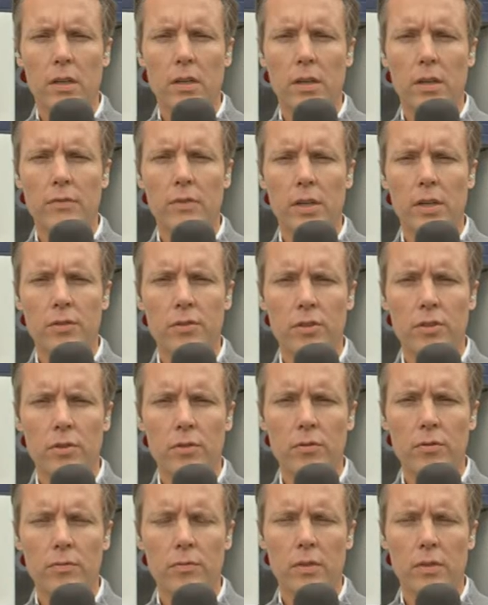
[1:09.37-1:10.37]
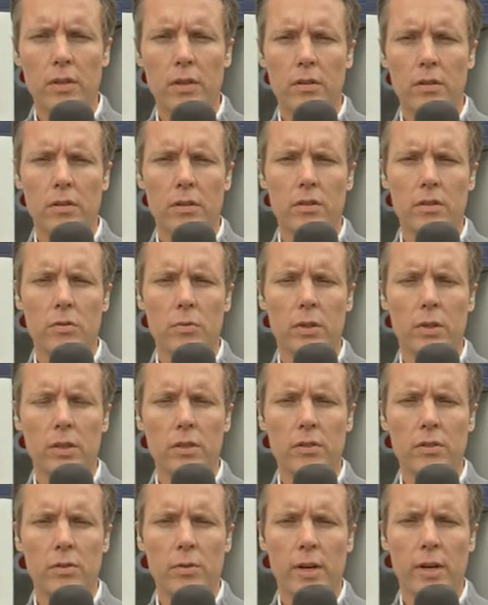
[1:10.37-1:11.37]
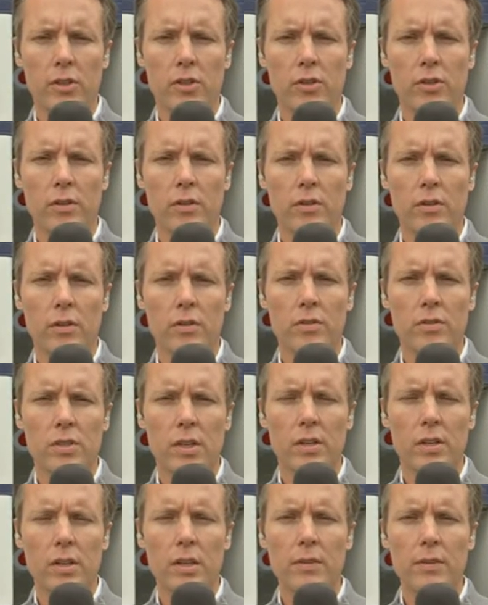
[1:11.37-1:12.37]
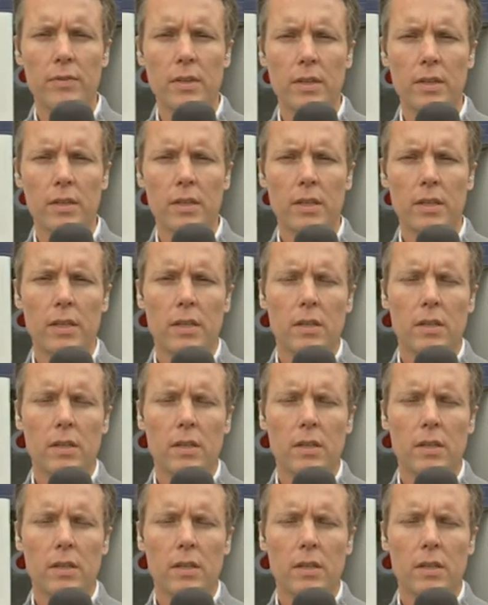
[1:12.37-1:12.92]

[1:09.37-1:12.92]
They've done so. They swung into action on Sunday evening,